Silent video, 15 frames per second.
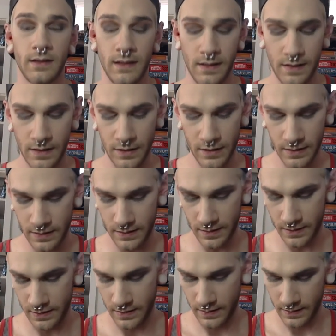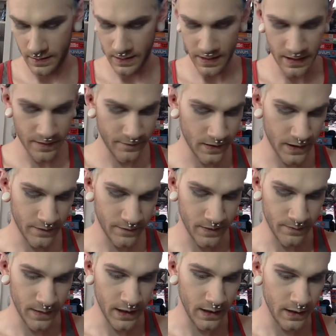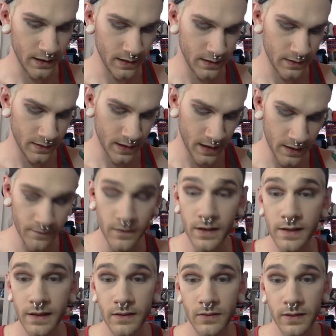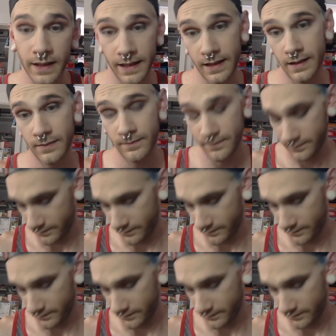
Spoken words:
decision that I ever have to make every single day